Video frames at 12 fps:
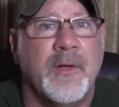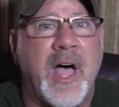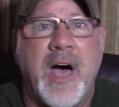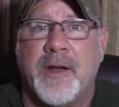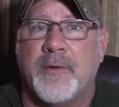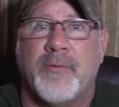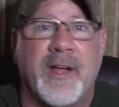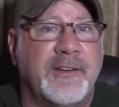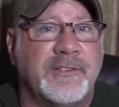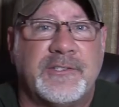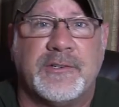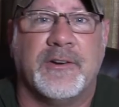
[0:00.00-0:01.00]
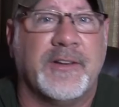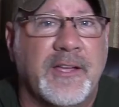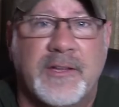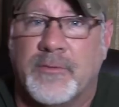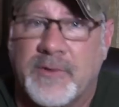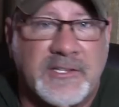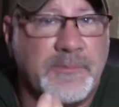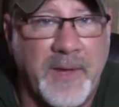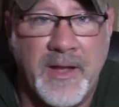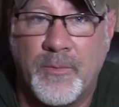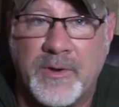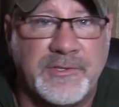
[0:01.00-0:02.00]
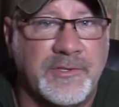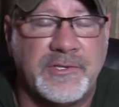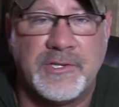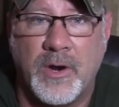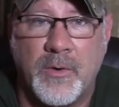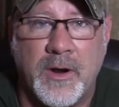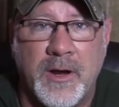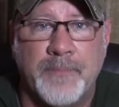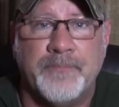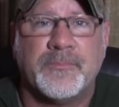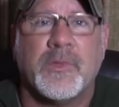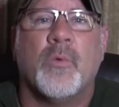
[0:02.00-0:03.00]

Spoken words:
how to register and get your wristband once you show up.